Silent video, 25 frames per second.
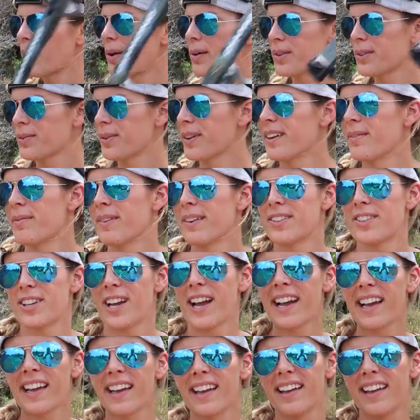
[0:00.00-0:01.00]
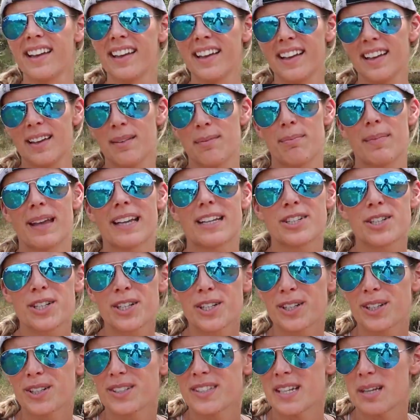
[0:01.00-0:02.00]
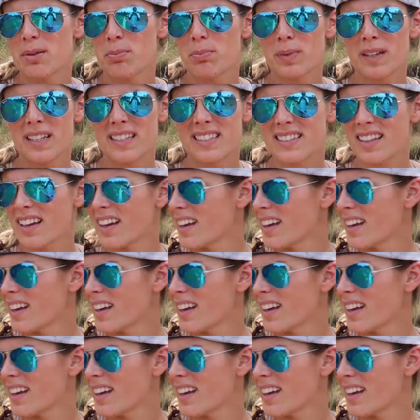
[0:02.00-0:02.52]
you always want to check. Make sure your tip is